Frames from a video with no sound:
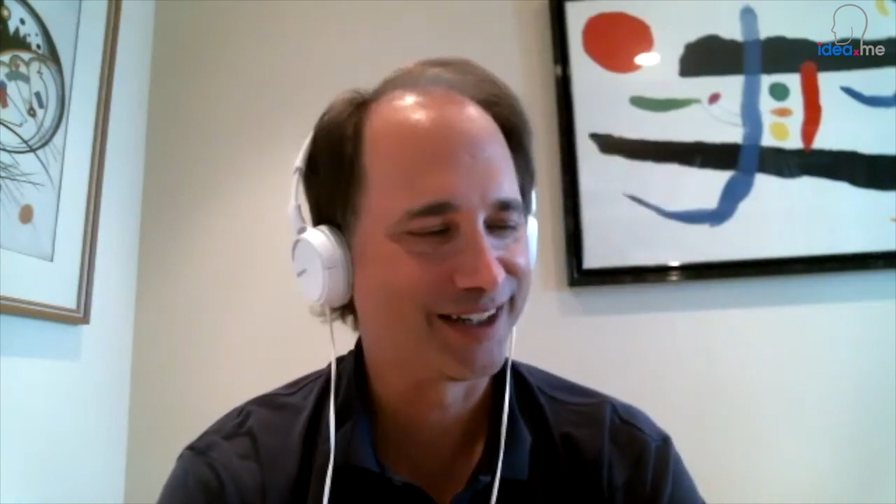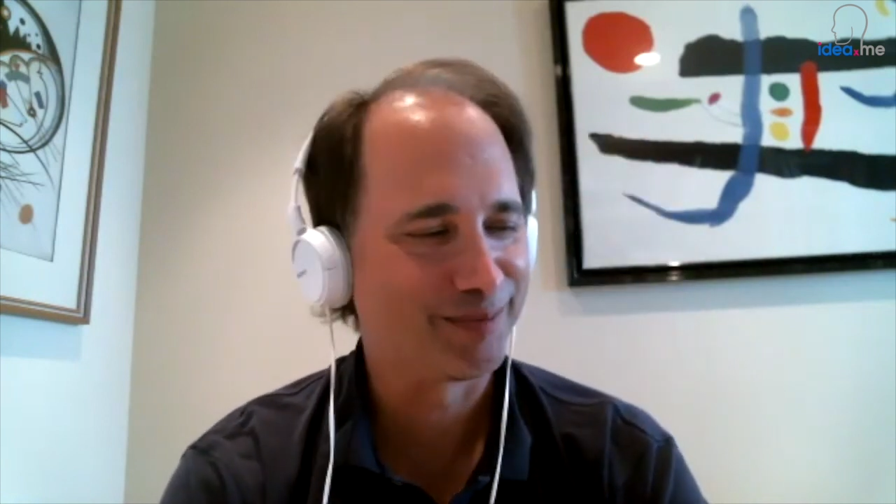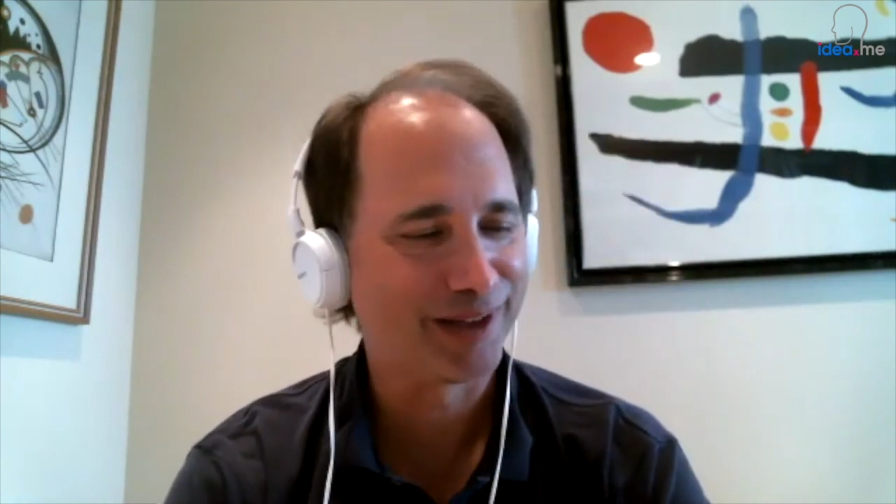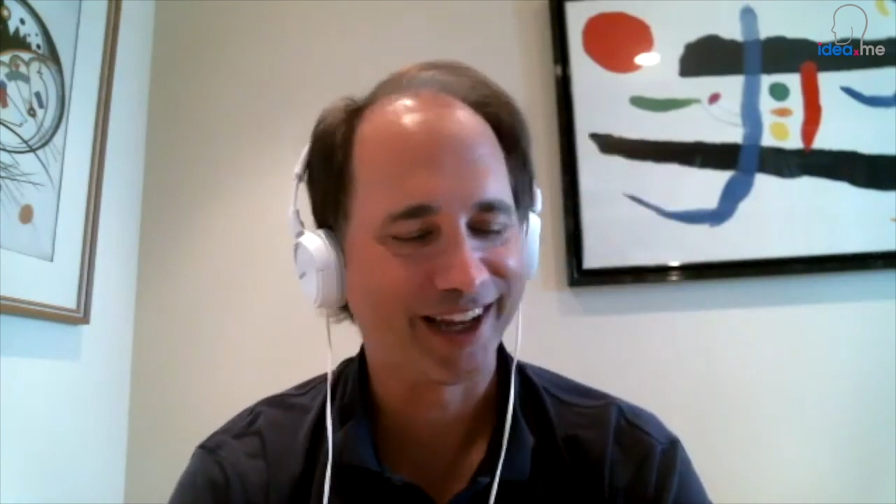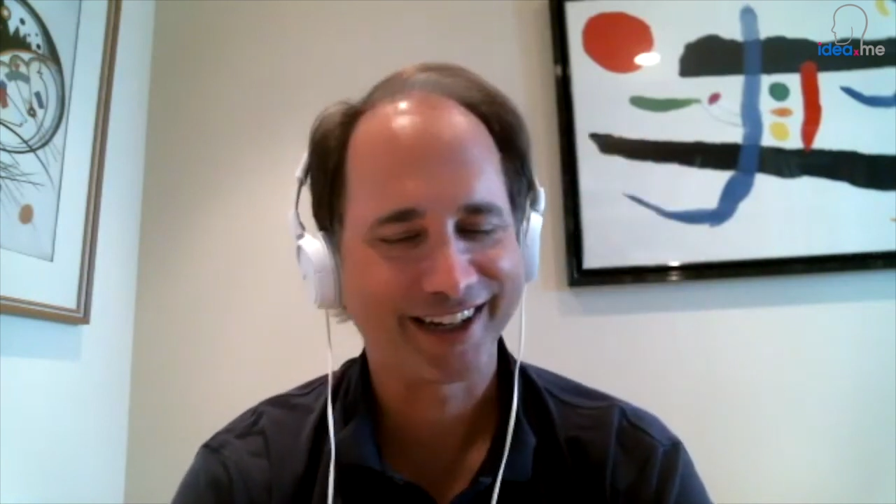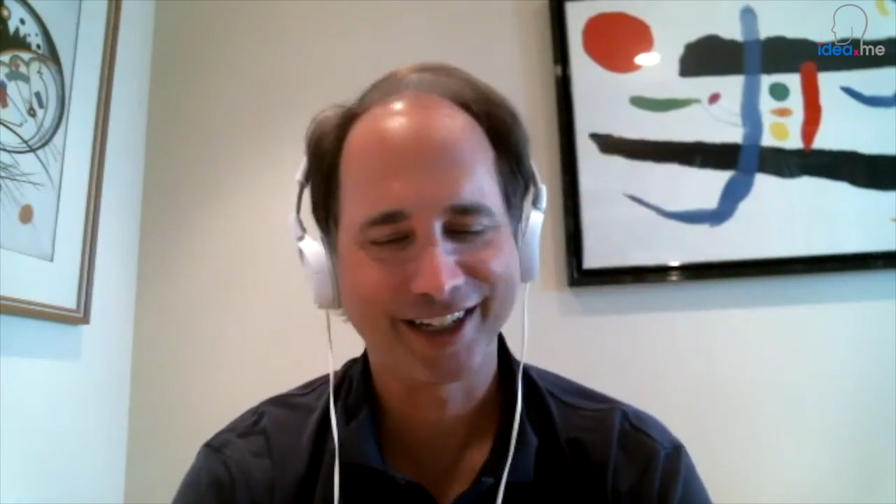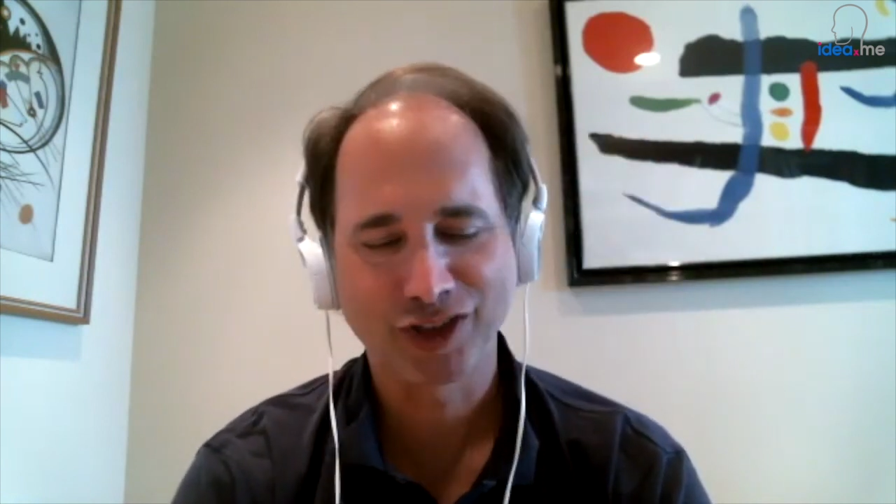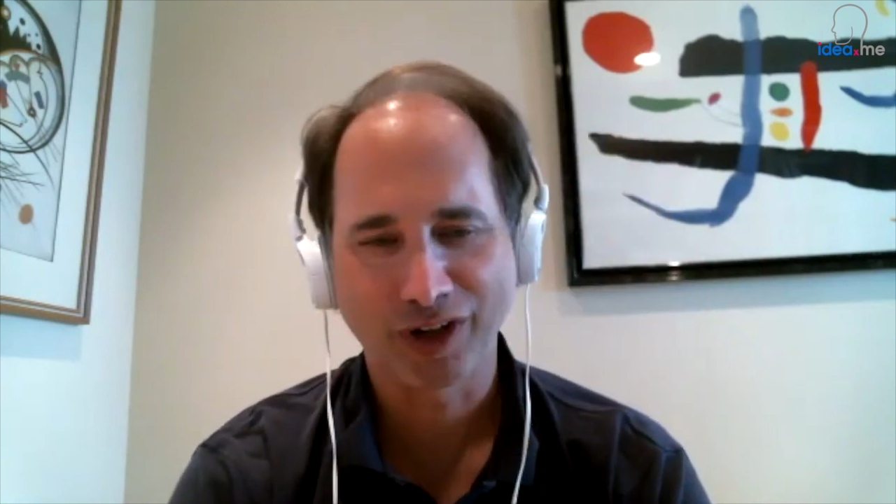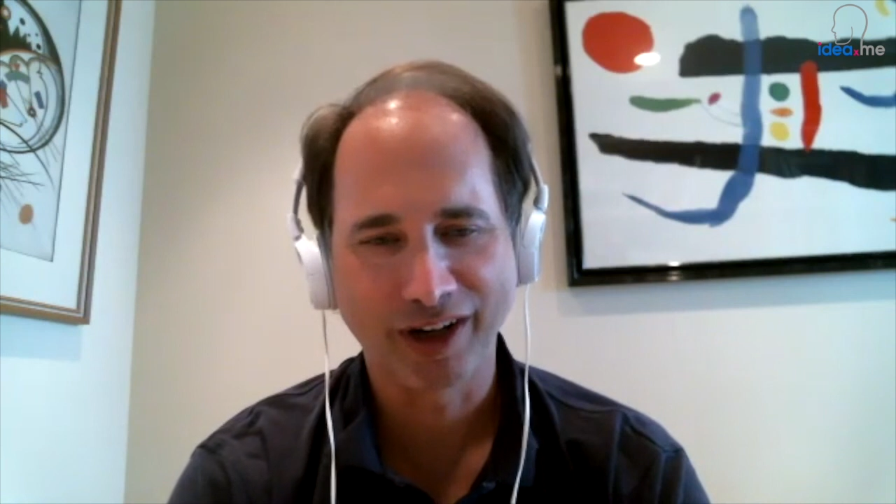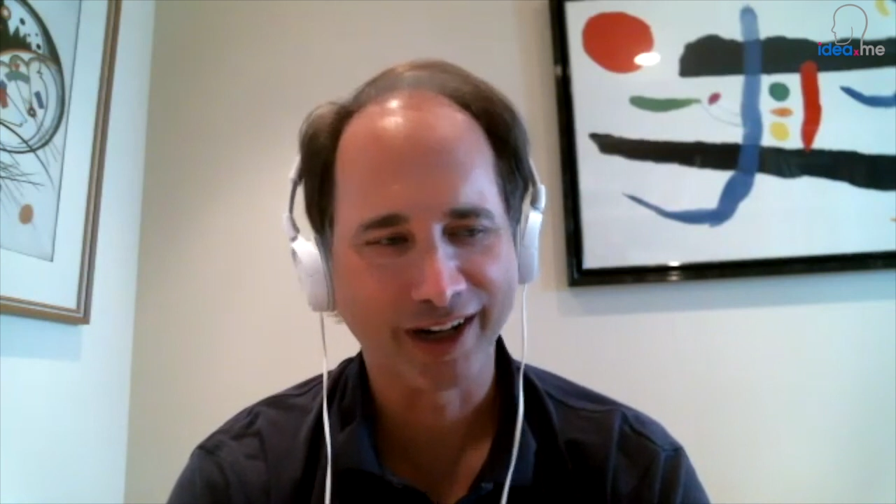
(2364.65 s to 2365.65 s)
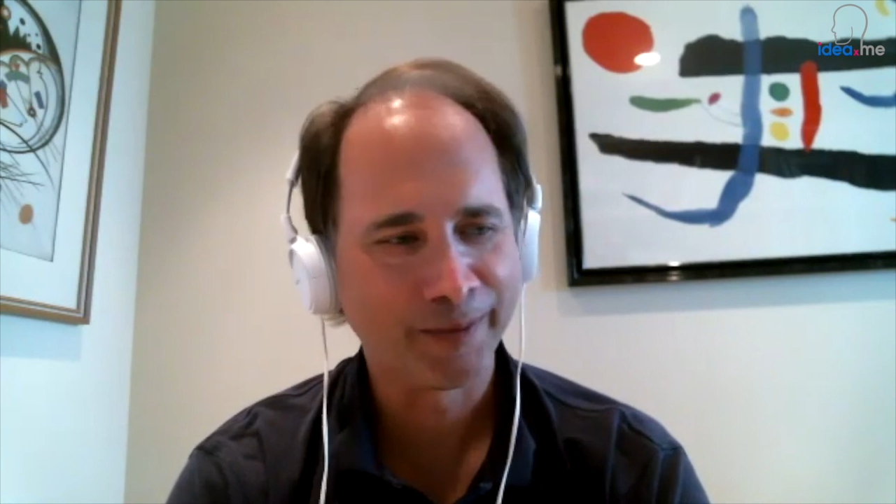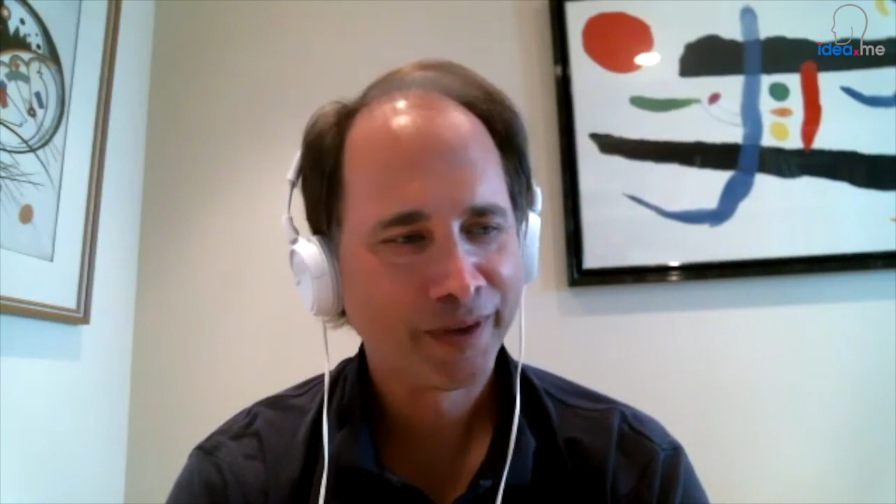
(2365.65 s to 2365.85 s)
uh, blocking drug.